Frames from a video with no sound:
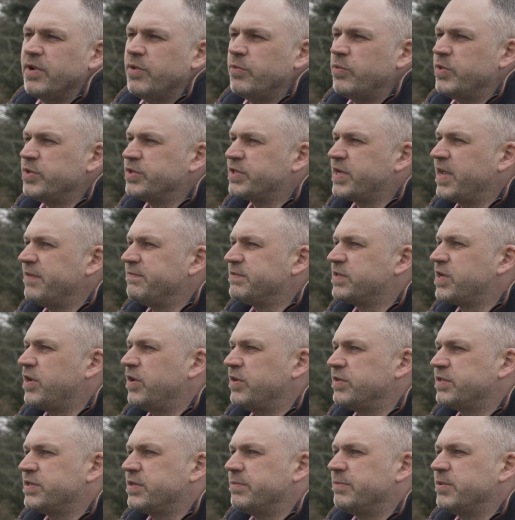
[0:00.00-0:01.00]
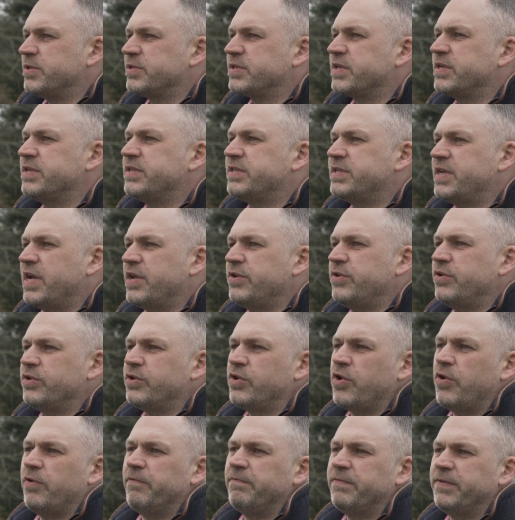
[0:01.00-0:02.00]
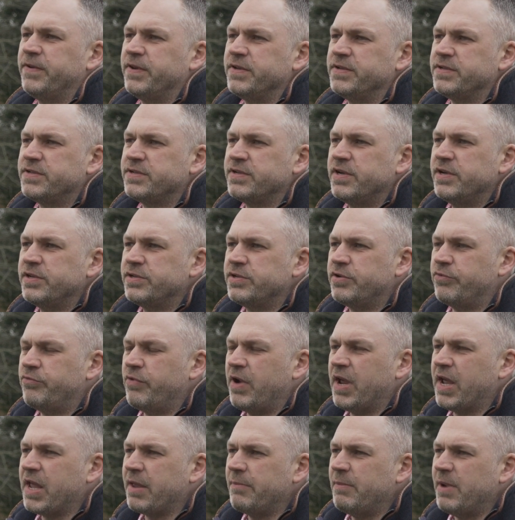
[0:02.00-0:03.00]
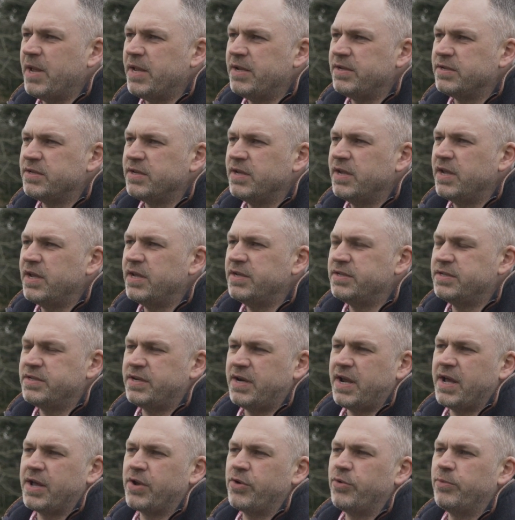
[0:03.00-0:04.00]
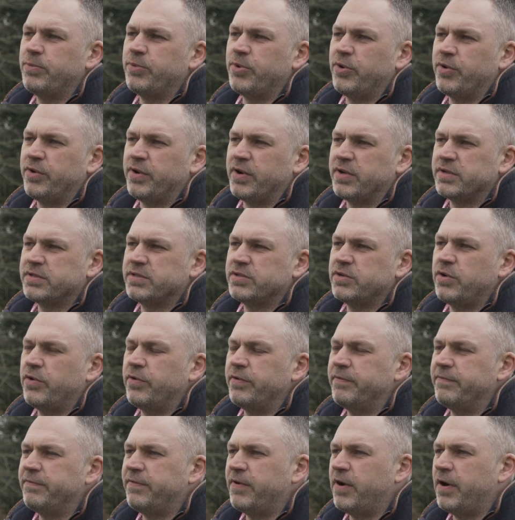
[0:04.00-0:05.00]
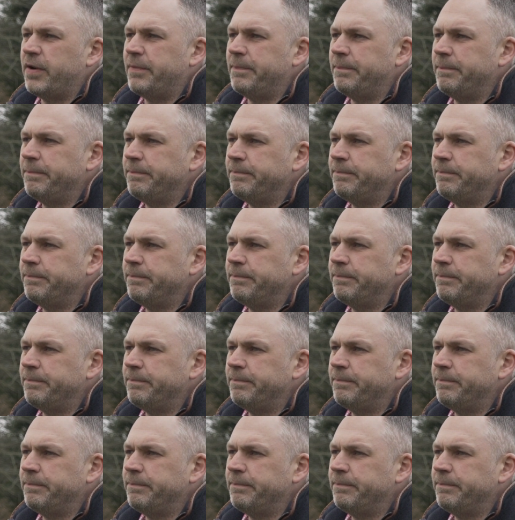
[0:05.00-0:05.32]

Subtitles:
which gives customers continued confidence to recommend Interagro products on farm.